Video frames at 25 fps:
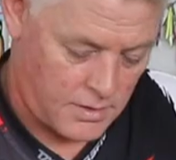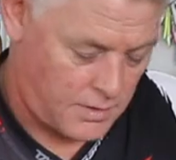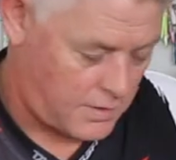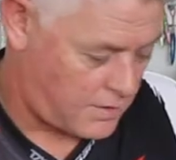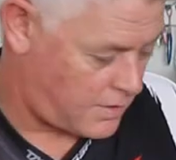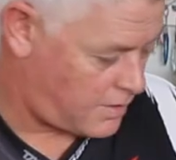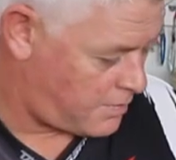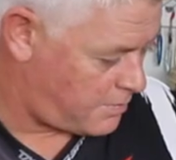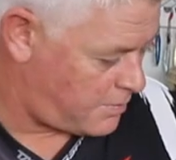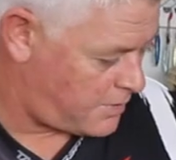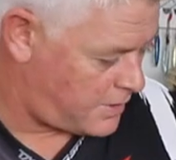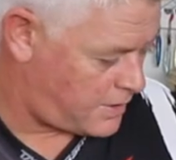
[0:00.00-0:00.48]

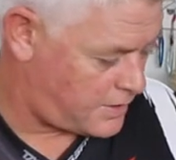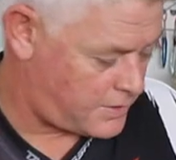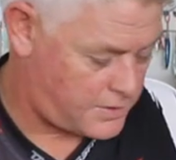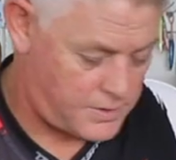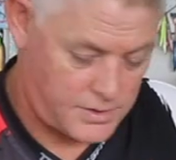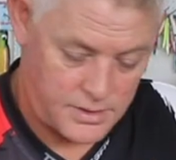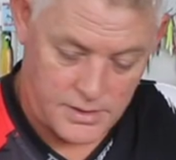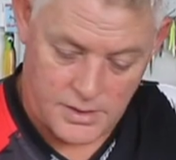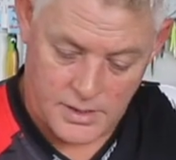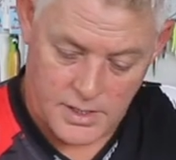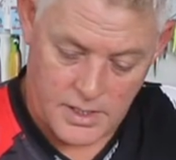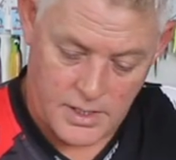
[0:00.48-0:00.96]
Gonna
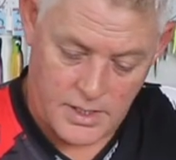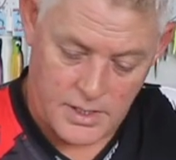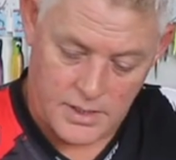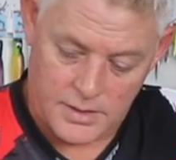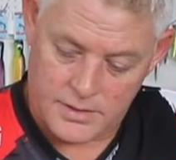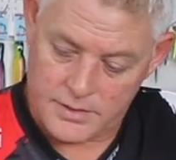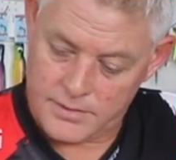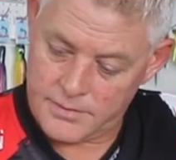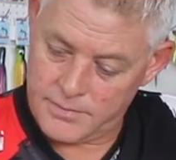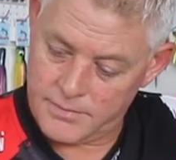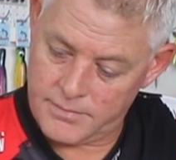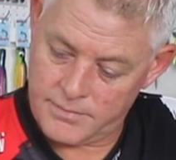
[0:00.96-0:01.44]
measure
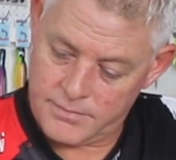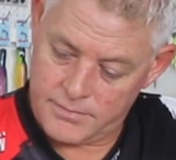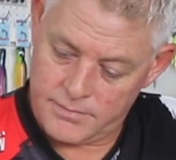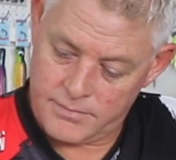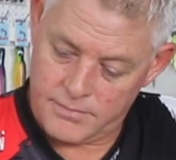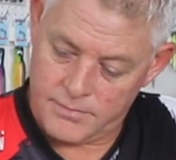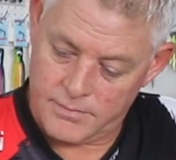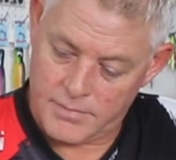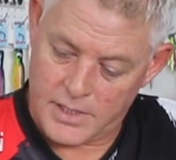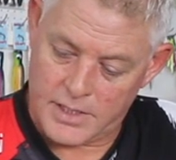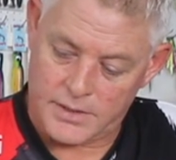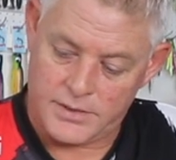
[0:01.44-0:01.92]
that
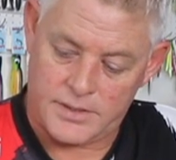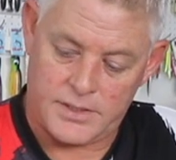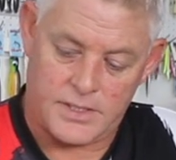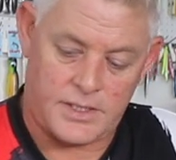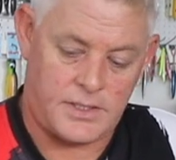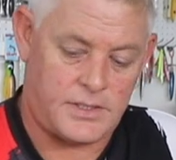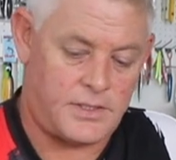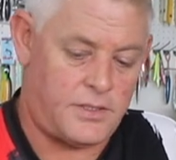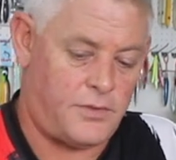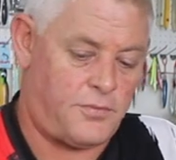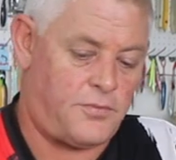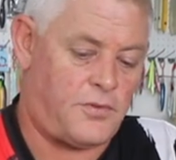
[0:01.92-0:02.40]
about
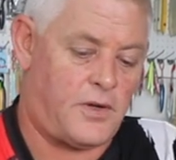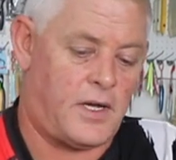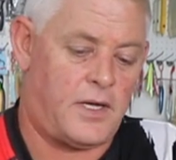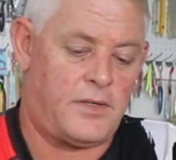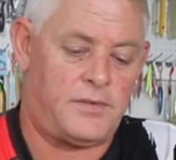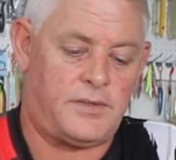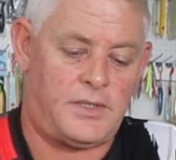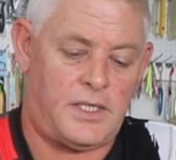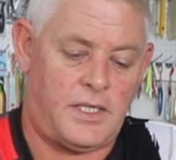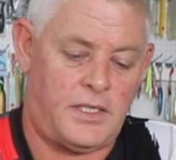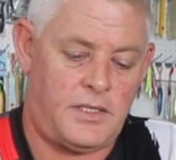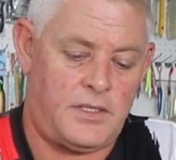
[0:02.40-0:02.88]

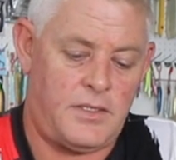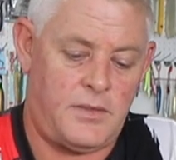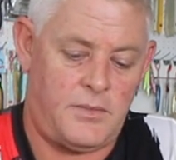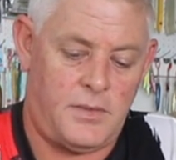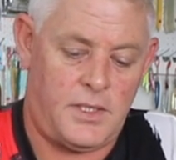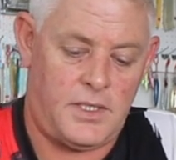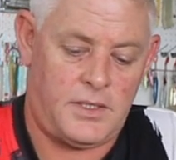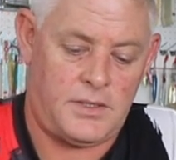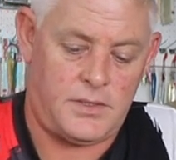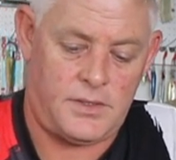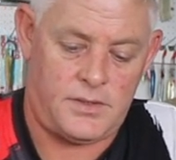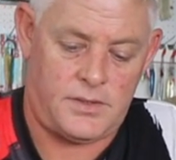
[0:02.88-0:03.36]
65
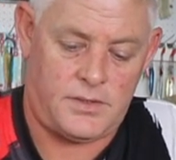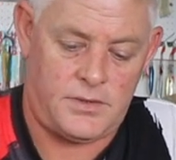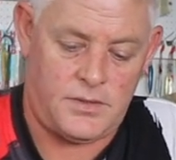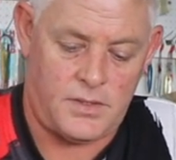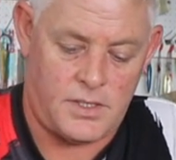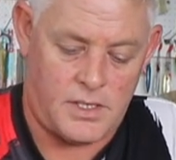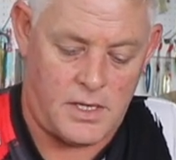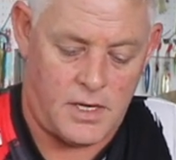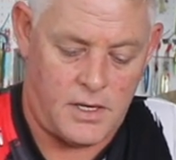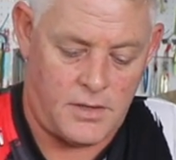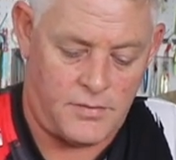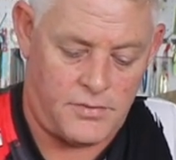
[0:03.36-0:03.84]
centimeters
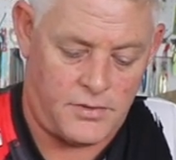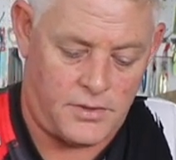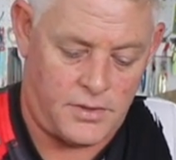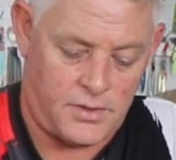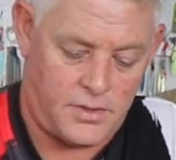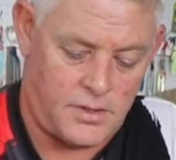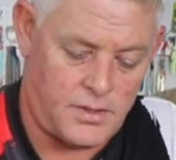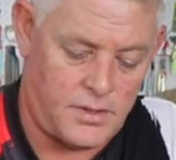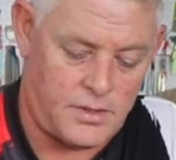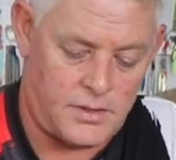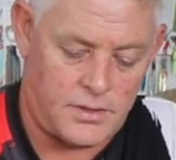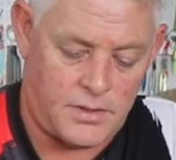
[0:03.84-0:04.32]
to allow for
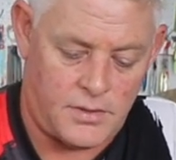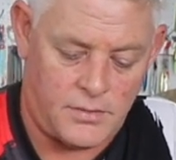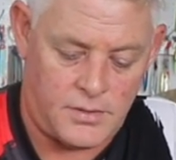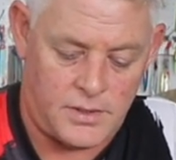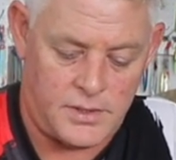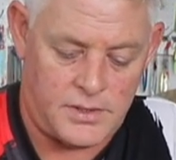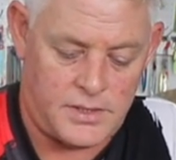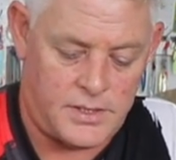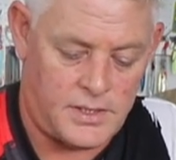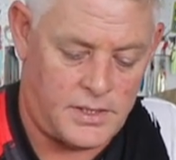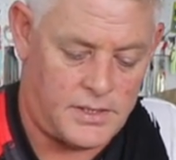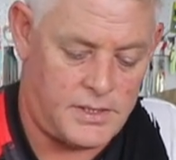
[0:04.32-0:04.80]
the knot. I
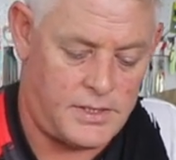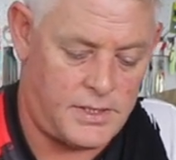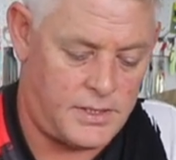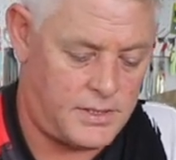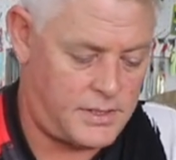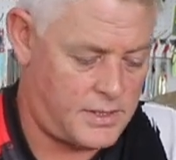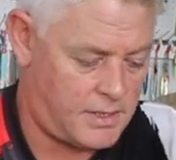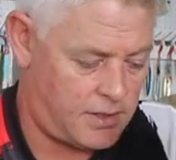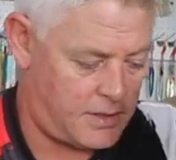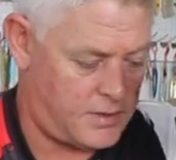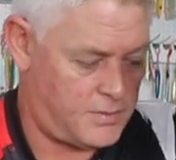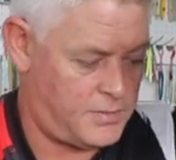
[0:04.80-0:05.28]
want 60
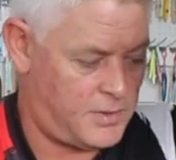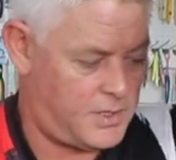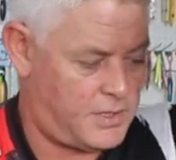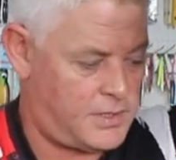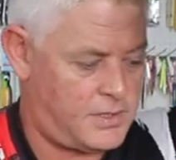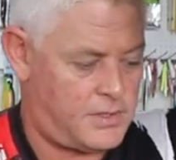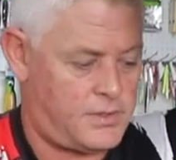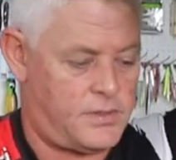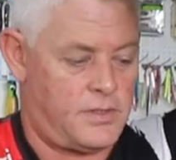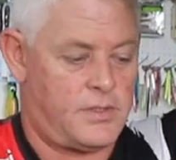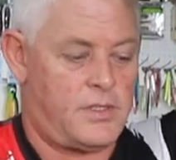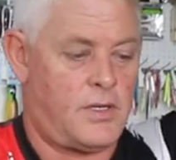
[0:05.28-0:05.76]

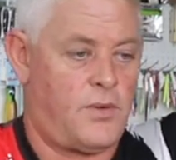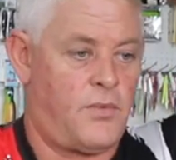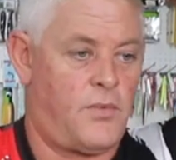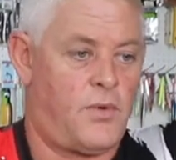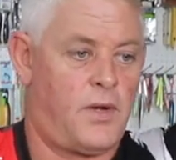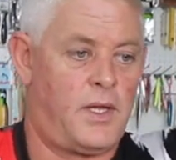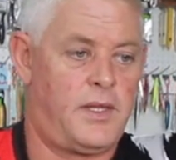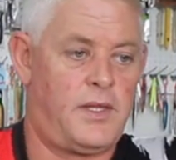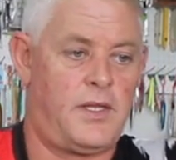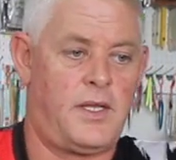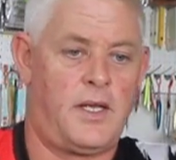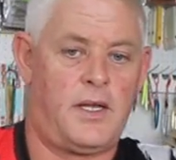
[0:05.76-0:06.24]
centimeters because I
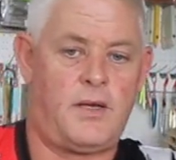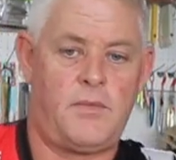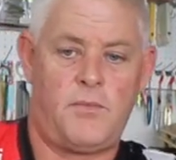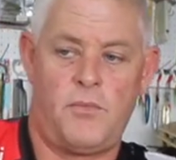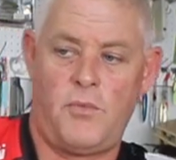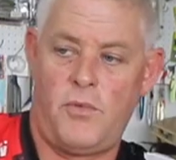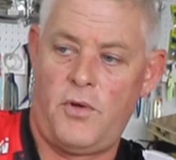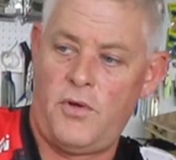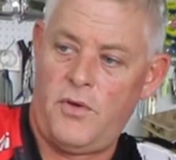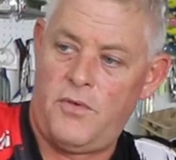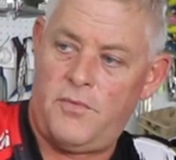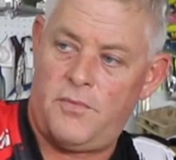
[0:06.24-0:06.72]
want that
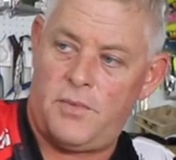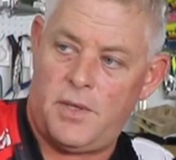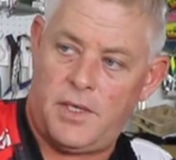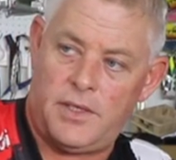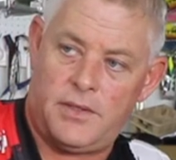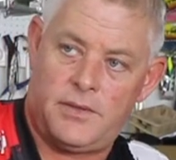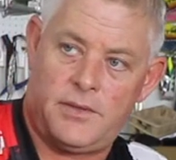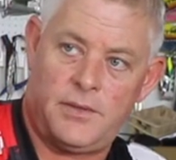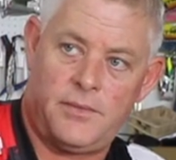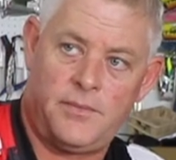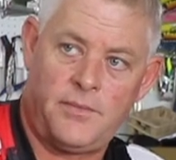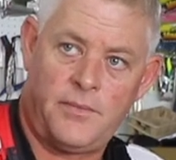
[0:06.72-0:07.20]

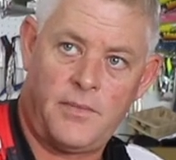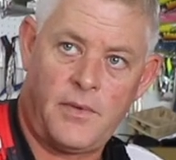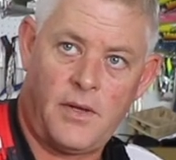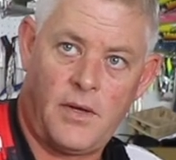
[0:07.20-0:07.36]
movement.